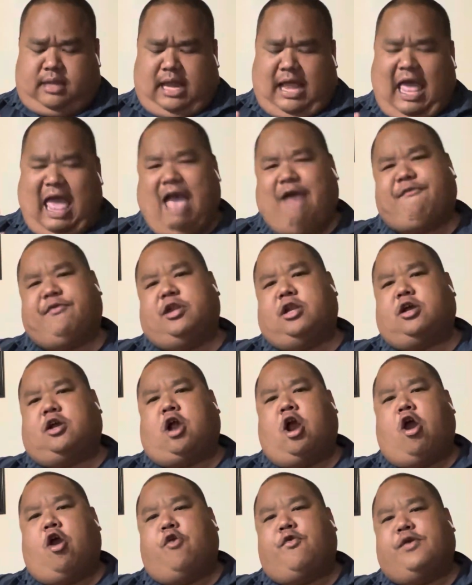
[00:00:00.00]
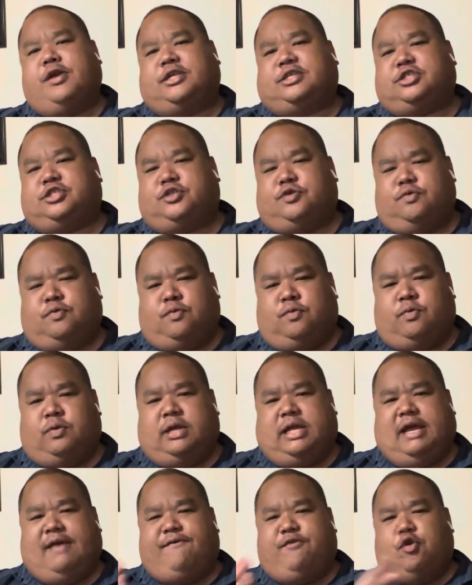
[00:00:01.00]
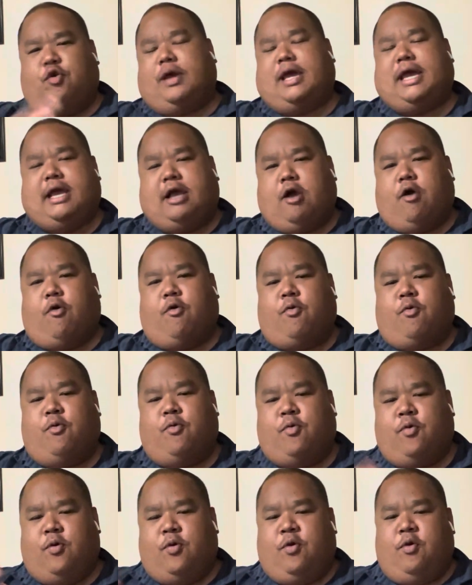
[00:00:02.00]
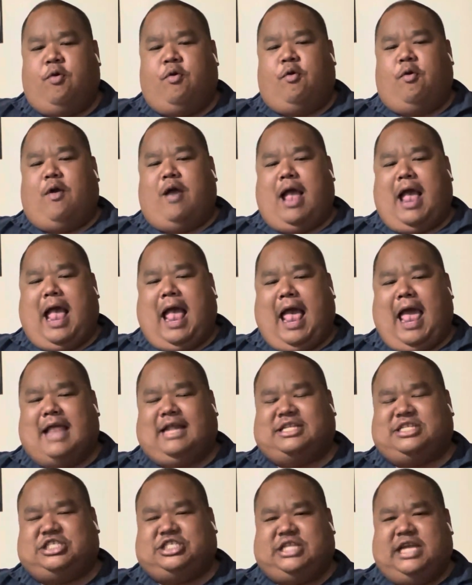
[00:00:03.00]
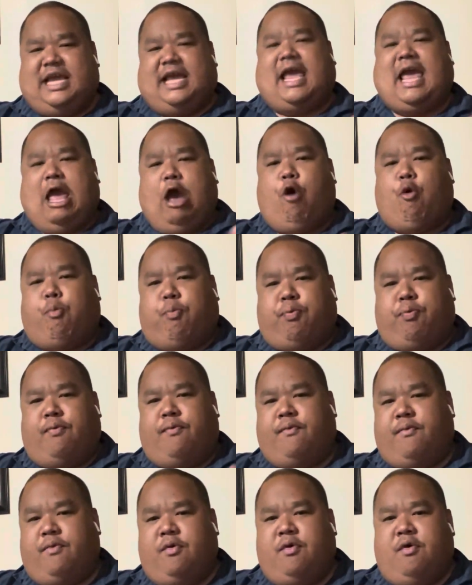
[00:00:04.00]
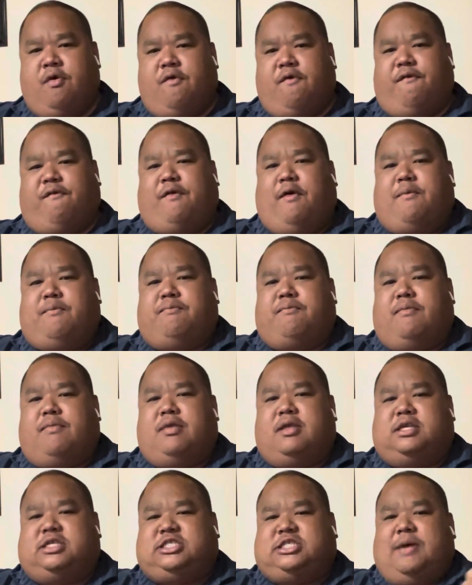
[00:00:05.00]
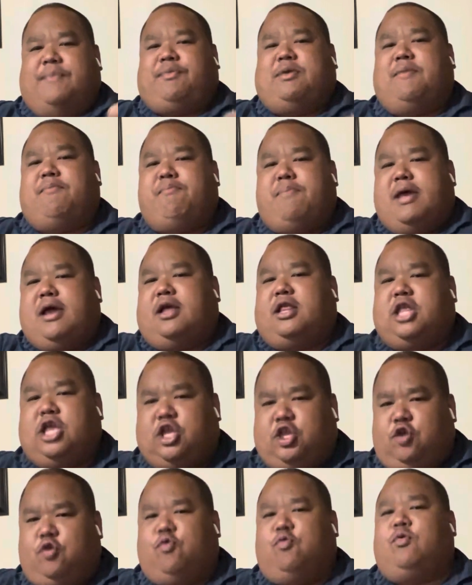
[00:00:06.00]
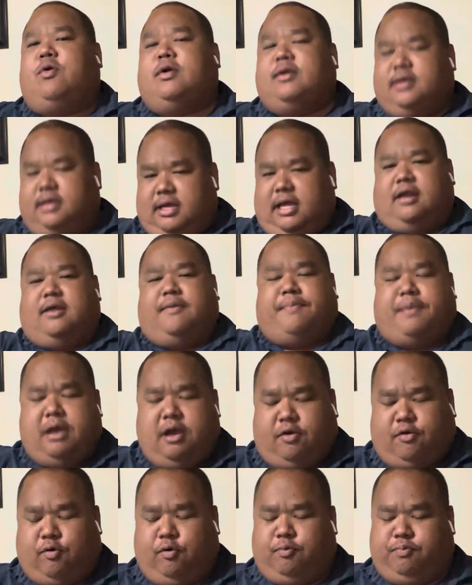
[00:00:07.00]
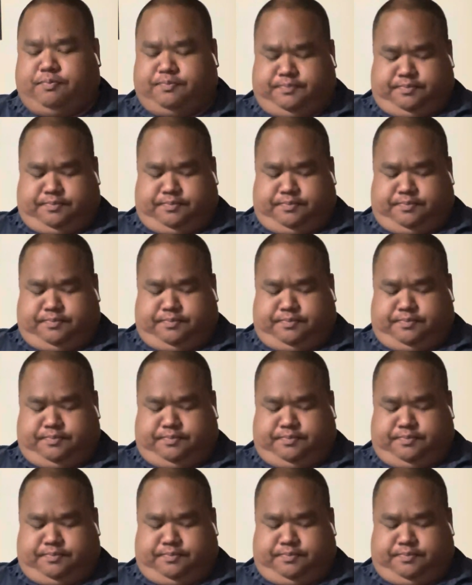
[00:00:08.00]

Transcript: having the courage to leave your ego and seek help from something bigger than you in, in the peer group.